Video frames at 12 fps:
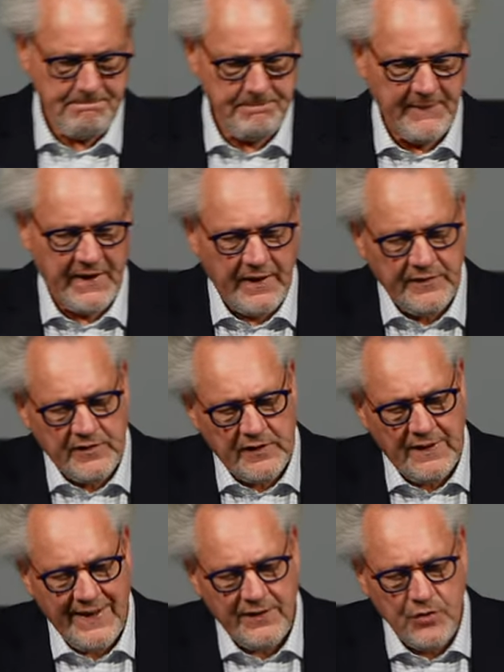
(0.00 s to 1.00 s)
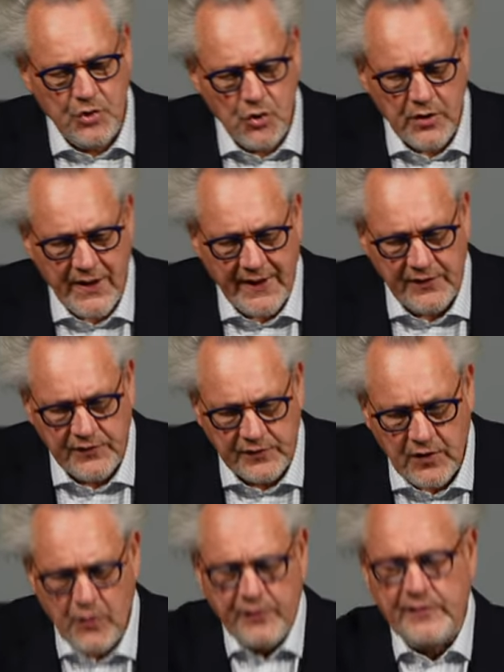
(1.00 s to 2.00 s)
Christ said, let your light
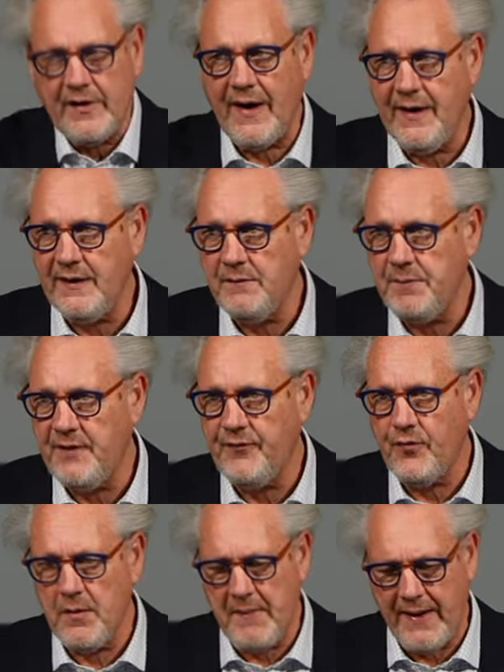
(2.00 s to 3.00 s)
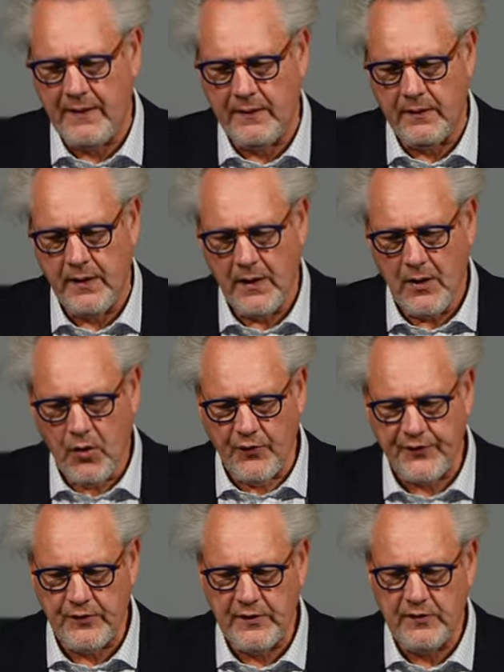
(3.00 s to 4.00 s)
so shine before men, also
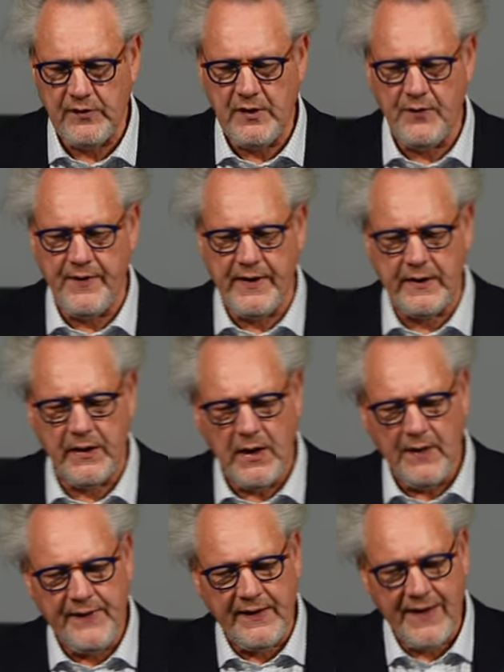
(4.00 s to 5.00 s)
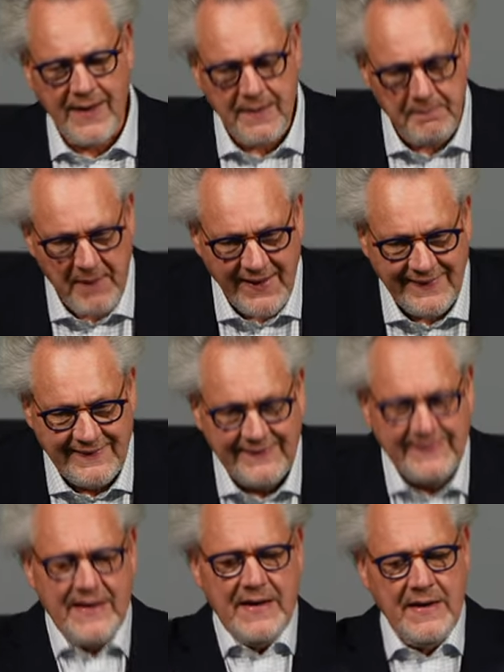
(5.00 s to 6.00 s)
this new week, that they may
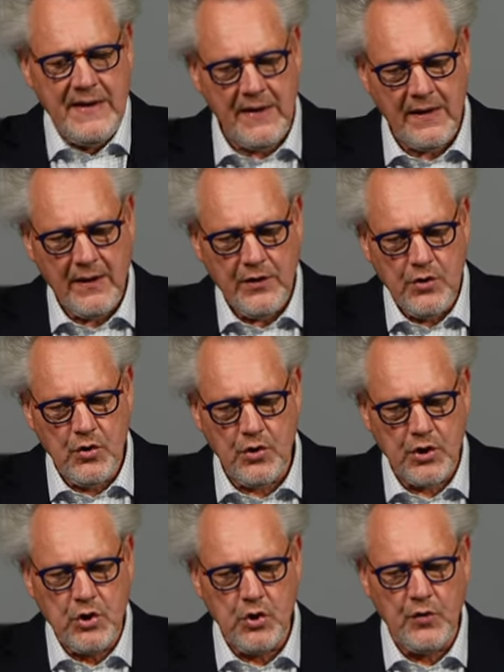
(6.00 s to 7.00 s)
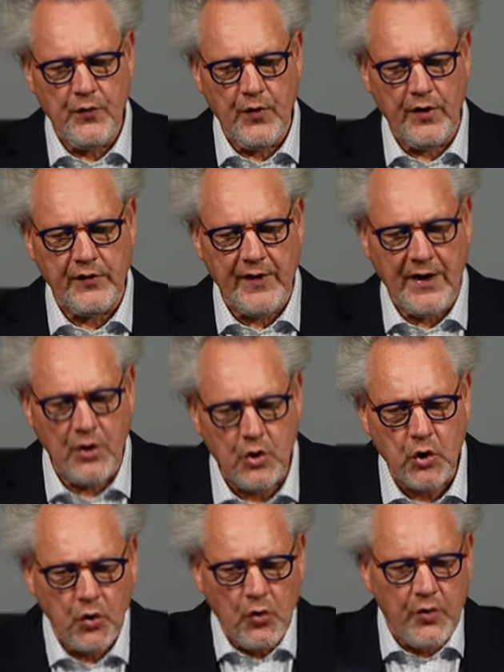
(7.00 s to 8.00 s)
see your good works and
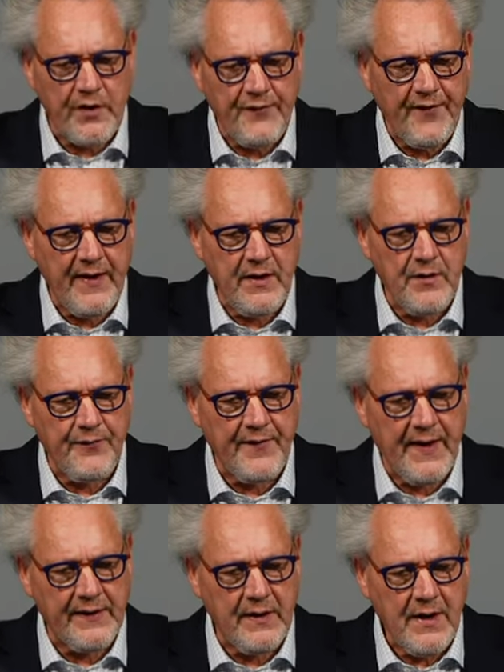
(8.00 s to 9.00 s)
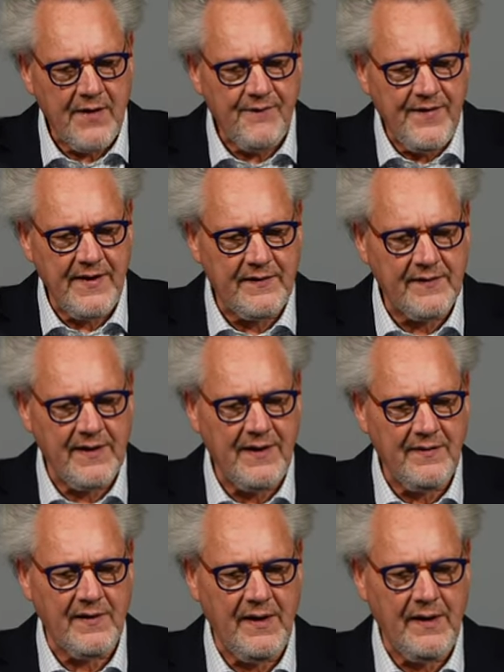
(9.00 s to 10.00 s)
glorify your Father which is
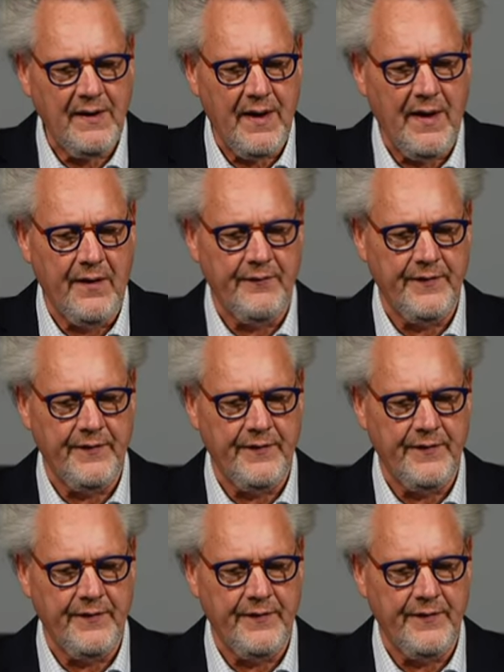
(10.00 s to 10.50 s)
in heaven.